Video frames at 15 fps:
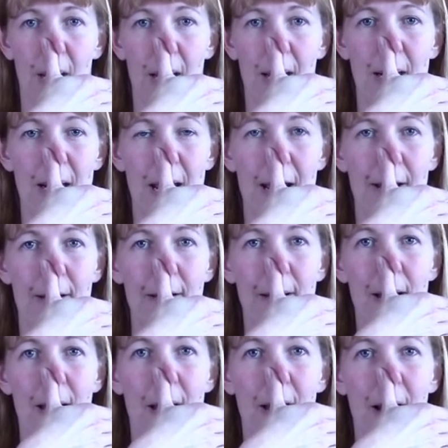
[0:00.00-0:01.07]
Inhale
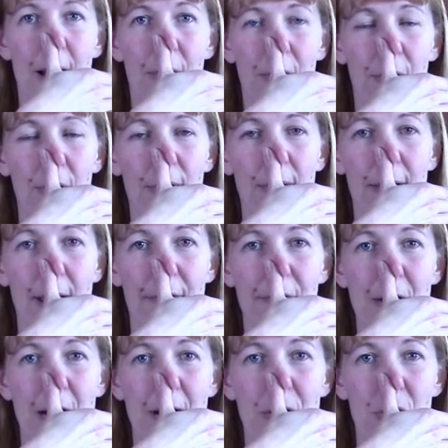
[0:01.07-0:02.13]
through the left
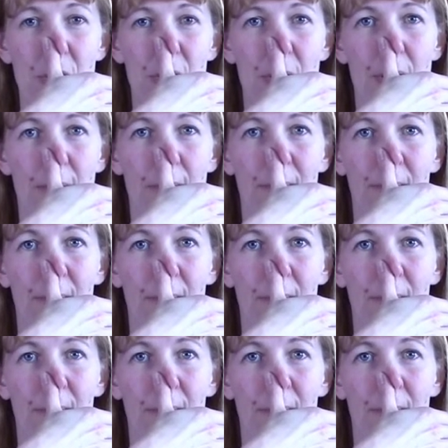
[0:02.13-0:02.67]
nostril.